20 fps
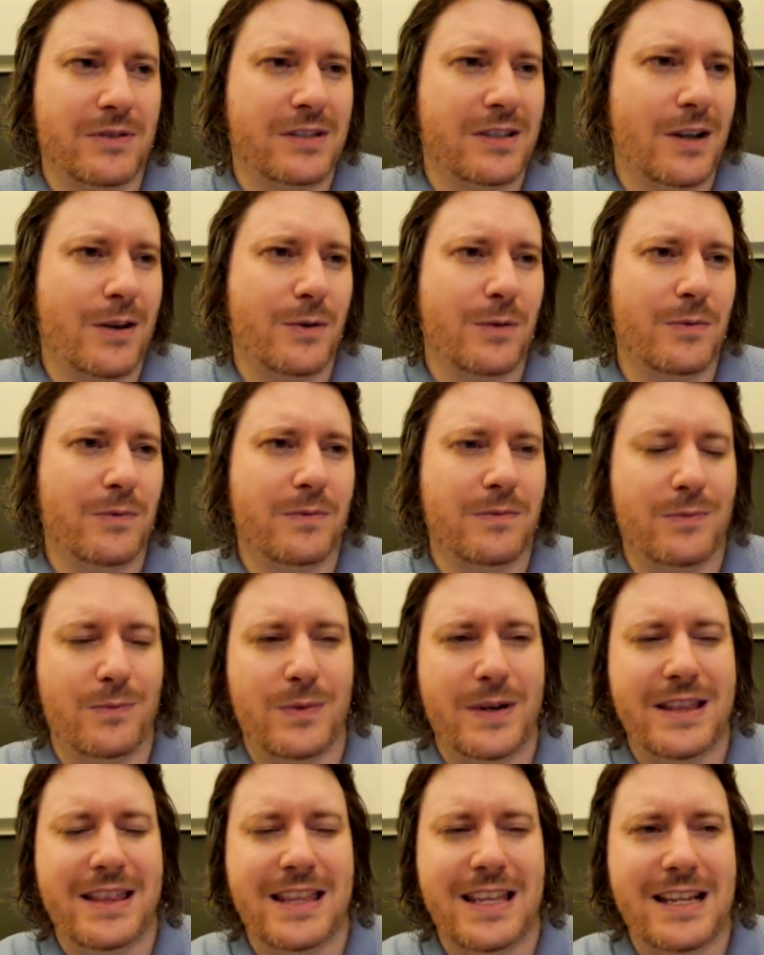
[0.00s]
So
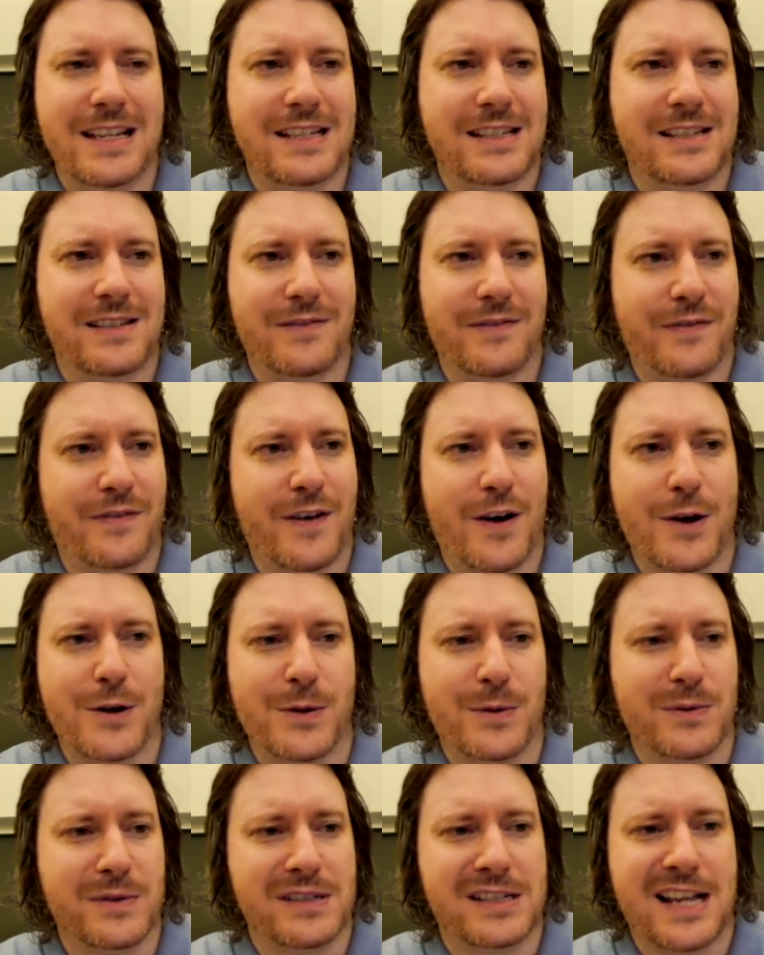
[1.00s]
with these
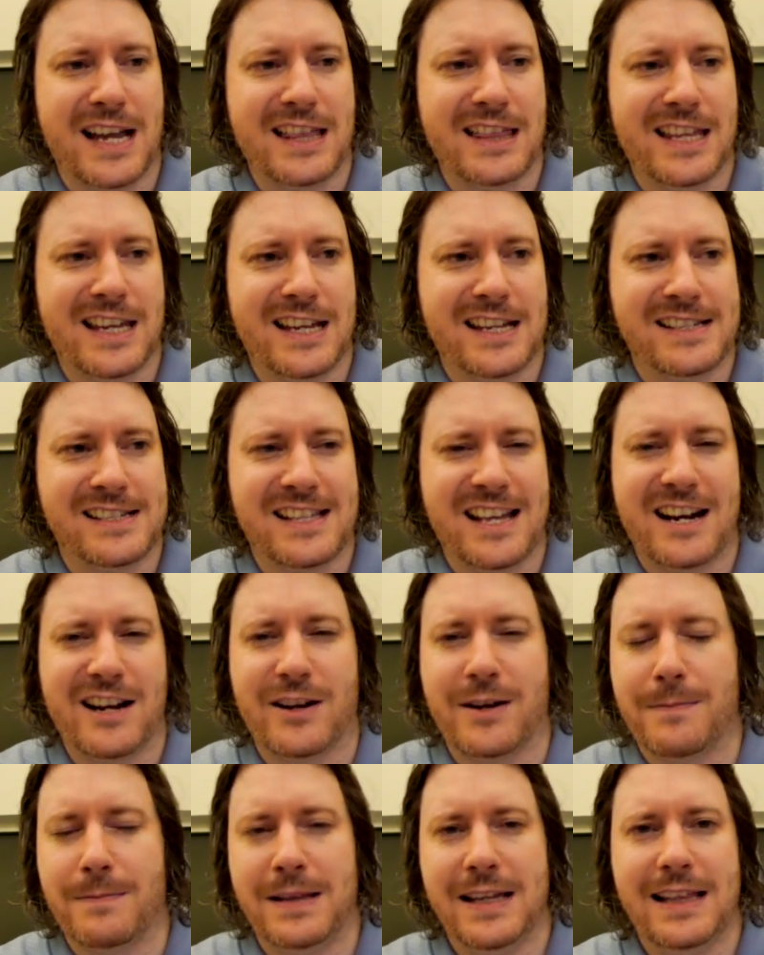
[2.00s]
funnels like this that are
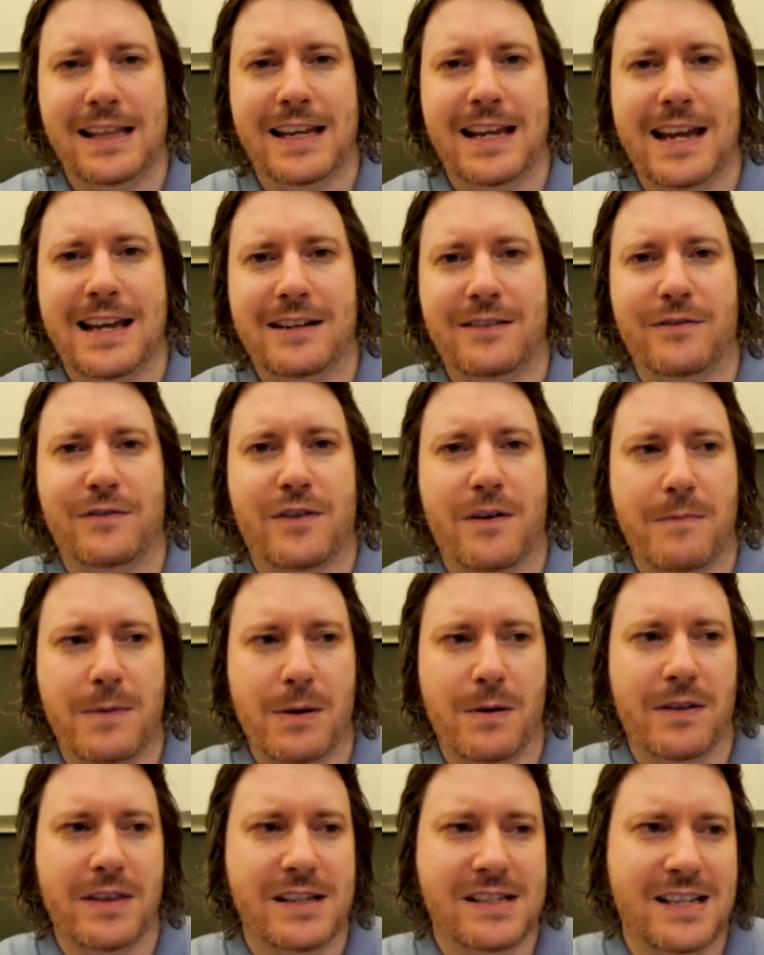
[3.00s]
completely hidden from
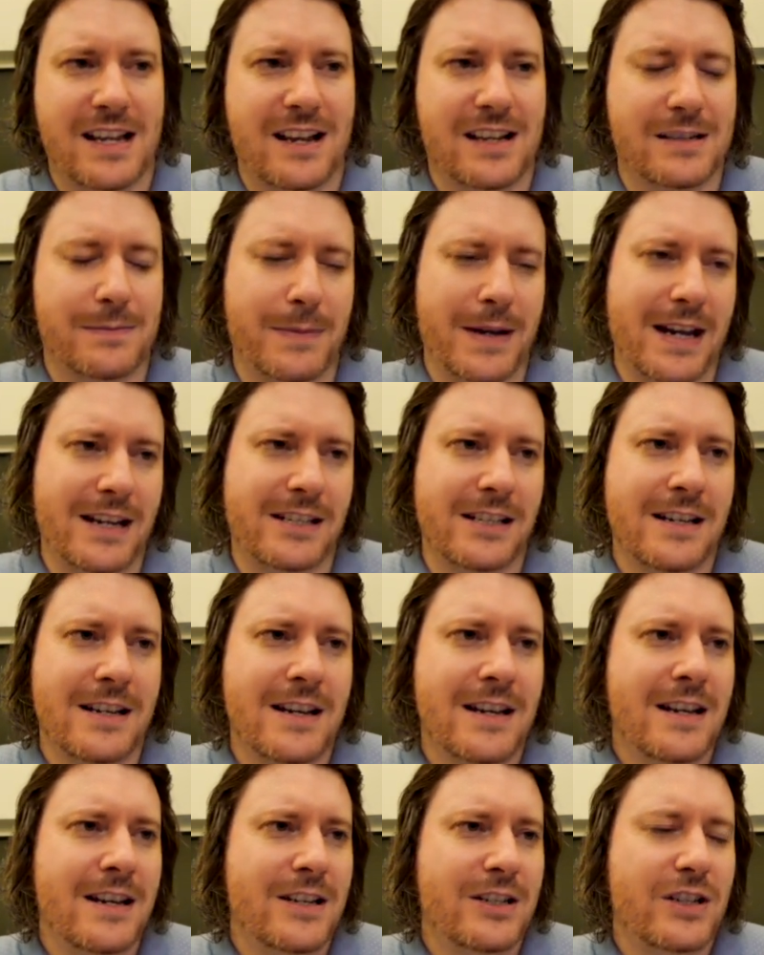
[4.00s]
you on the sales page,
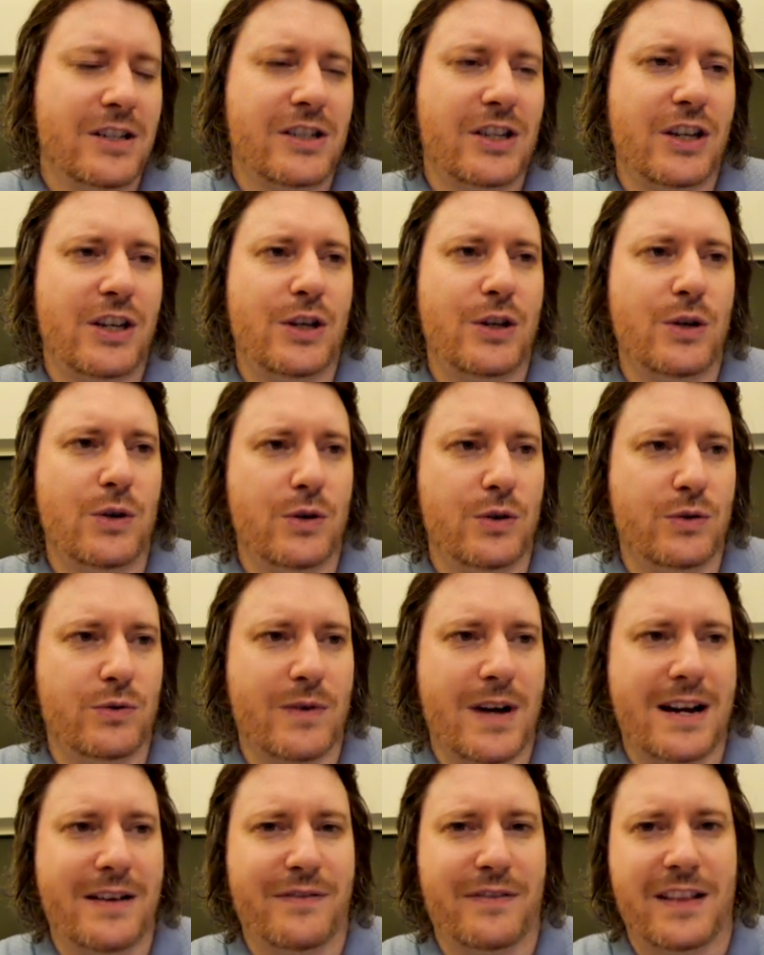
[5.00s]
just a huge
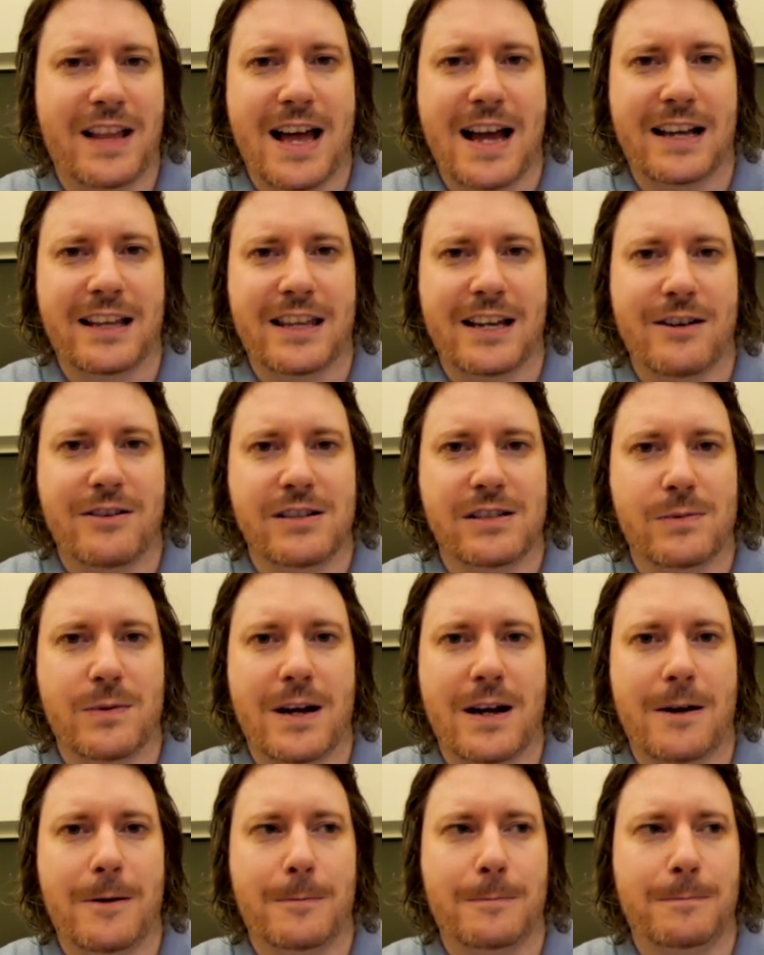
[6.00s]
red flag there as
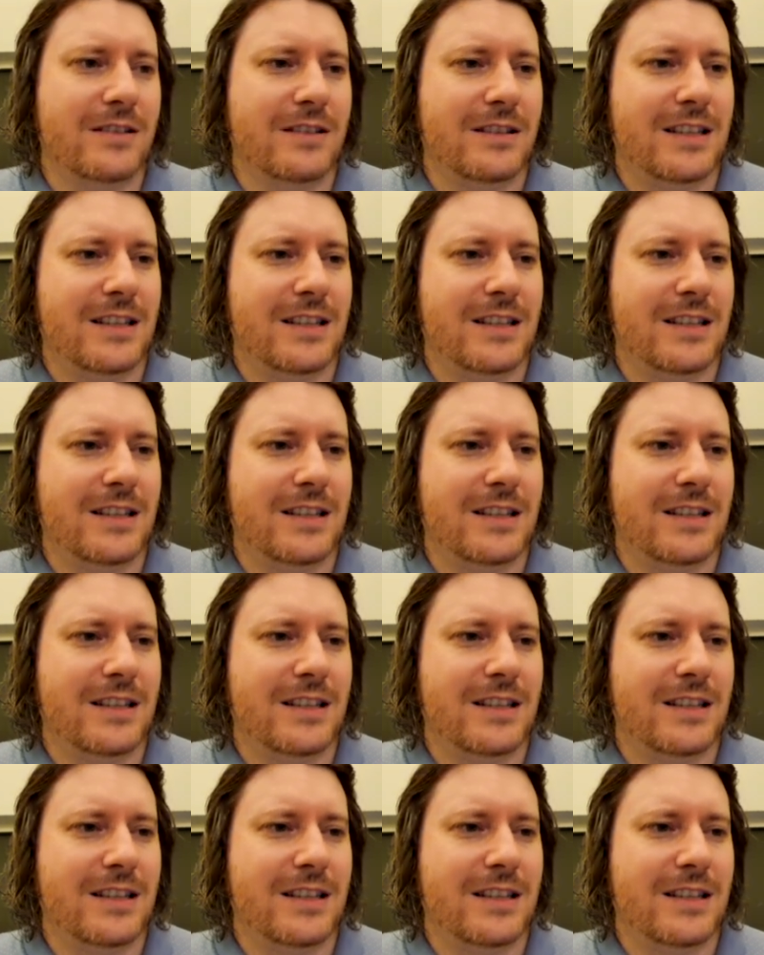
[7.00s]
well.